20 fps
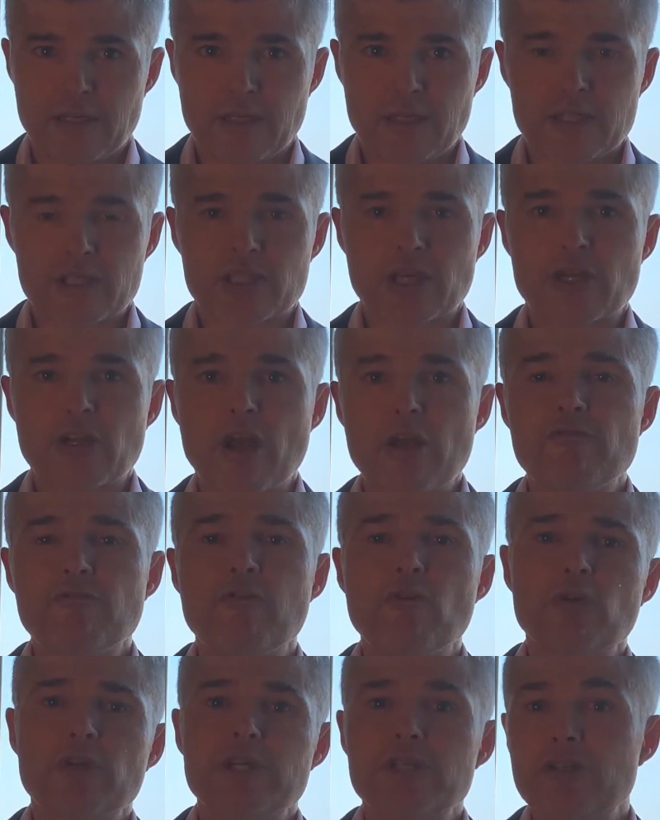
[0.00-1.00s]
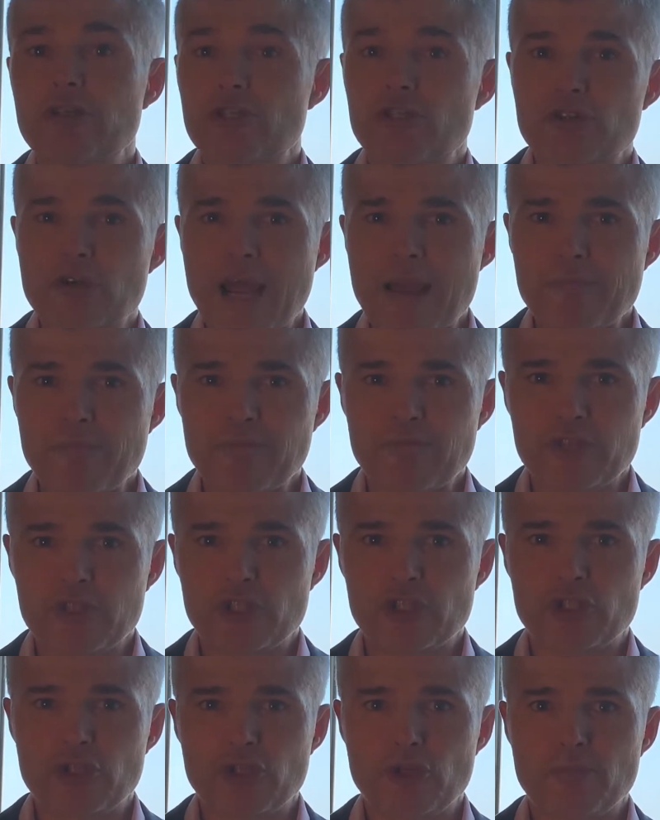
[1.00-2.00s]
So don't fall into the trap of
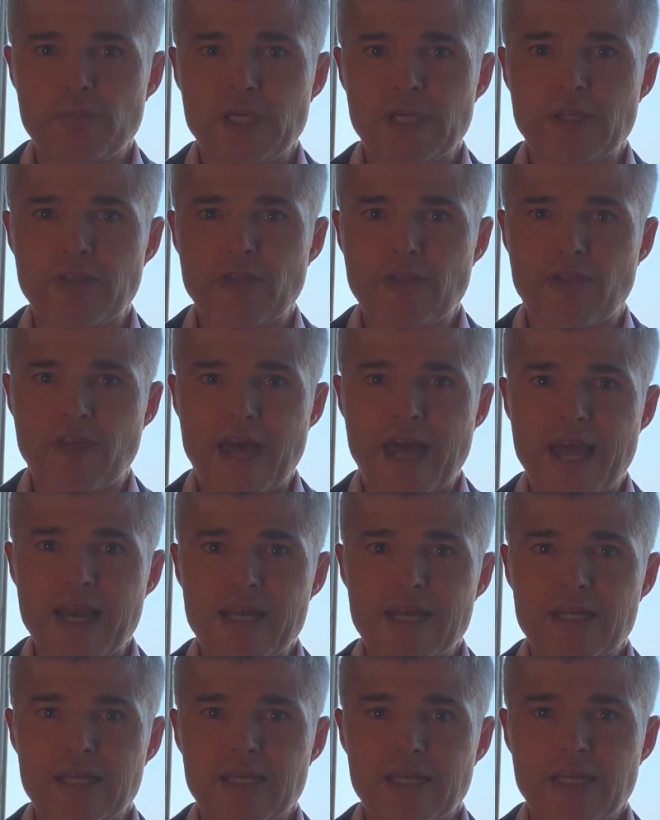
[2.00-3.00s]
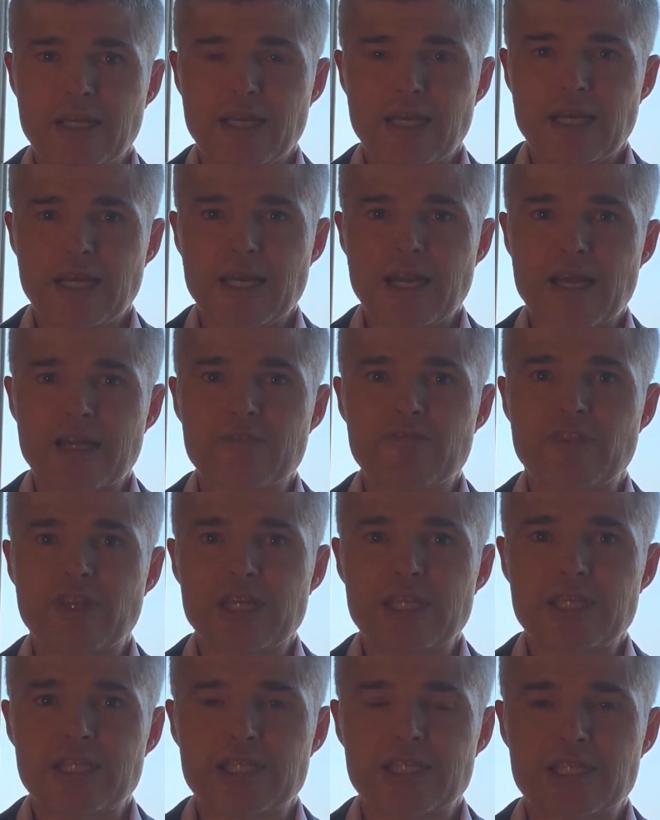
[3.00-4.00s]
assuming that none of
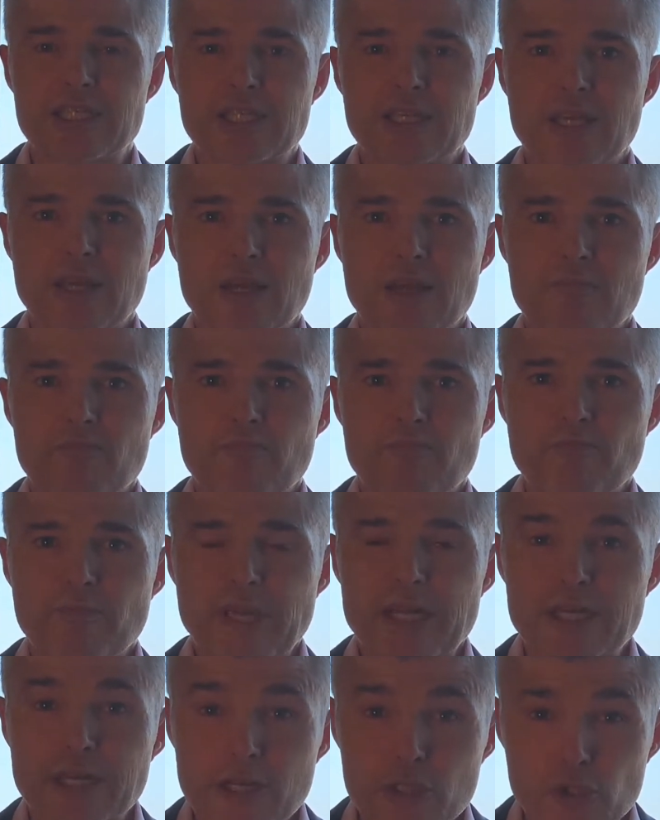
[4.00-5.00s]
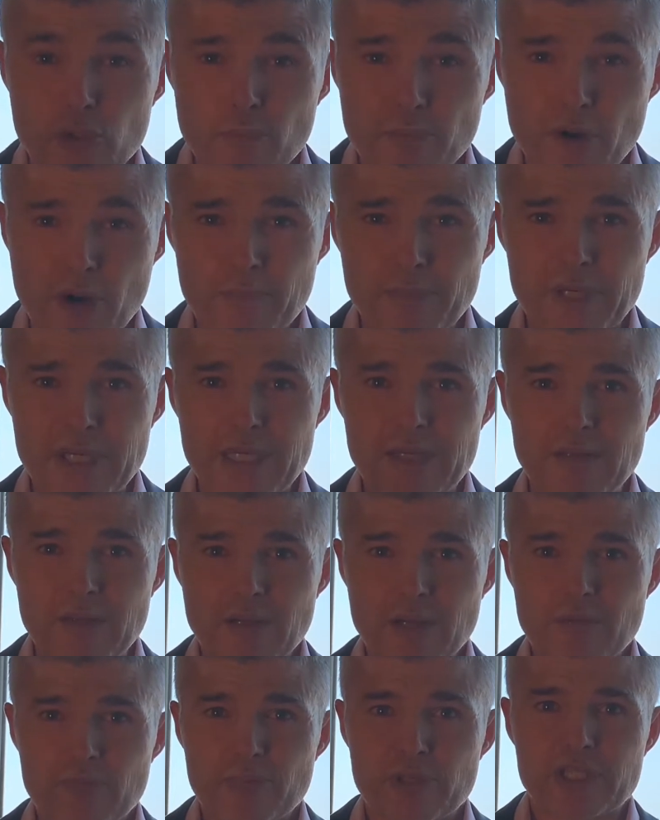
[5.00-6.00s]
these intellectual property
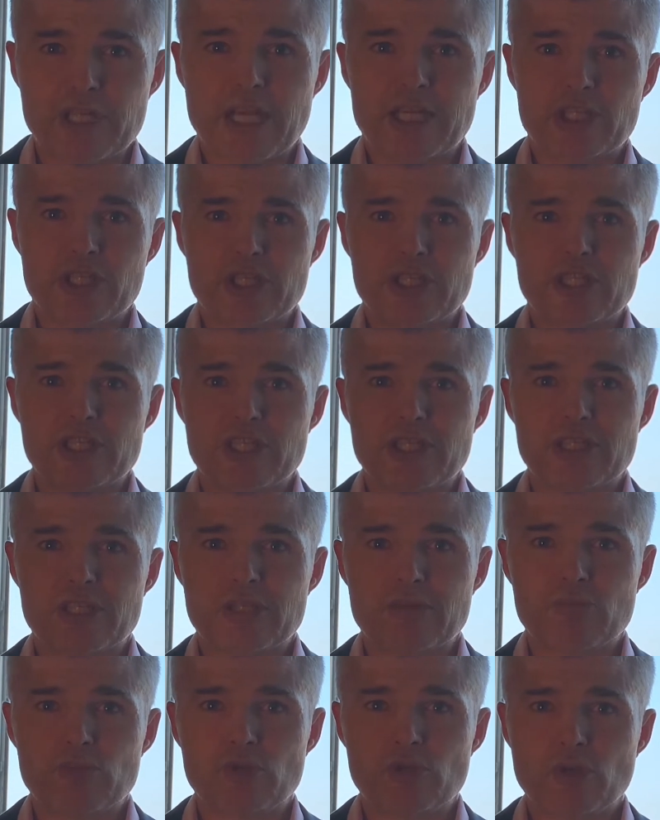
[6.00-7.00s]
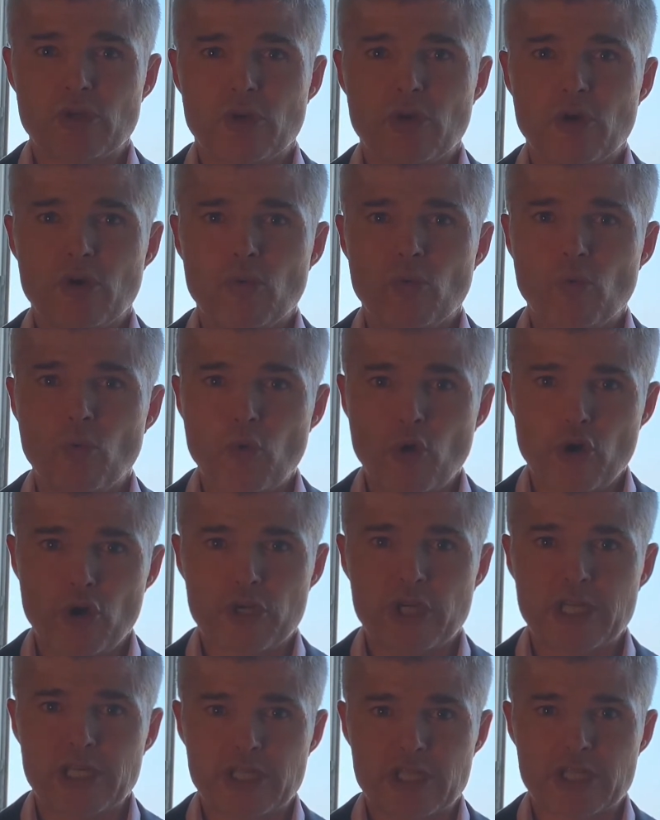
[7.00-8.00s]
protection systems
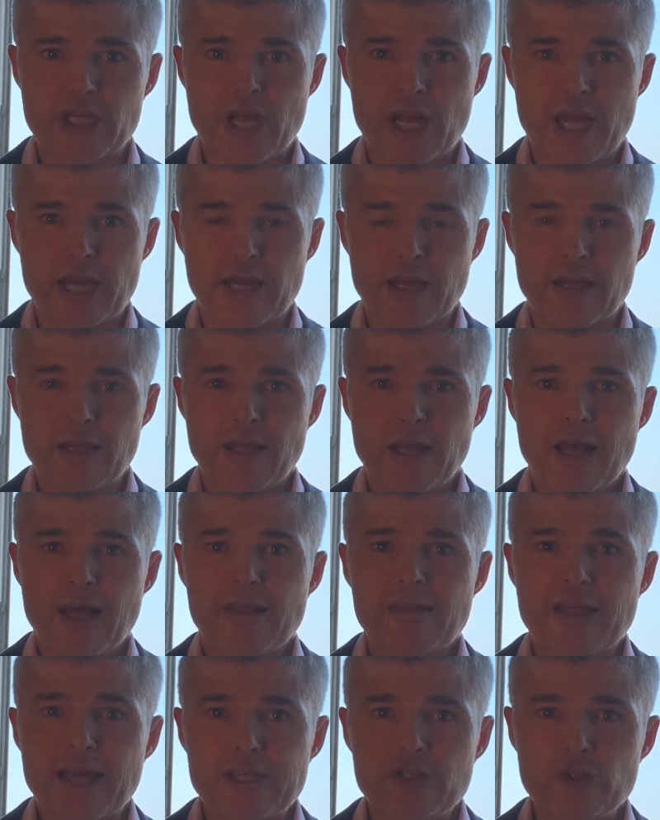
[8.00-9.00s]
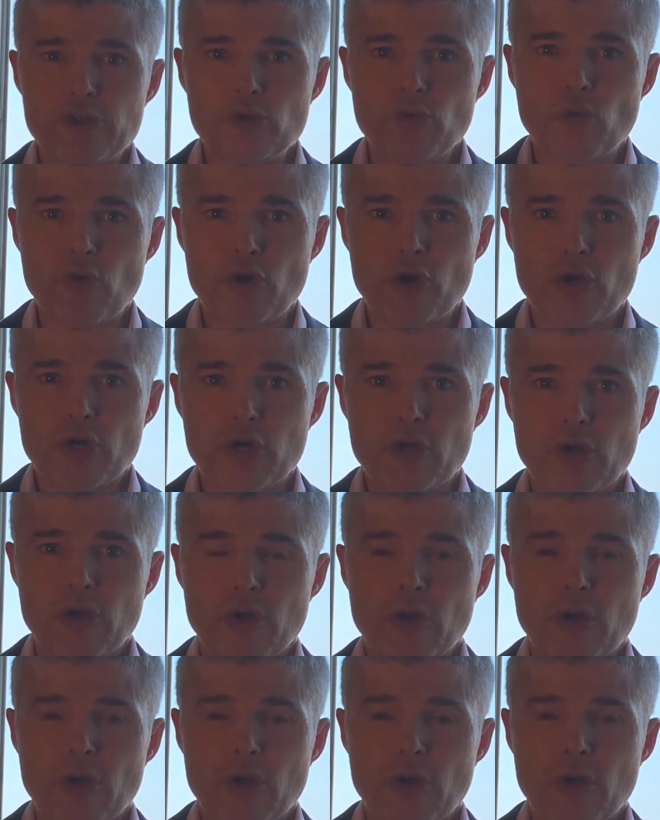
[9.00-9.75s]
work in China. They do work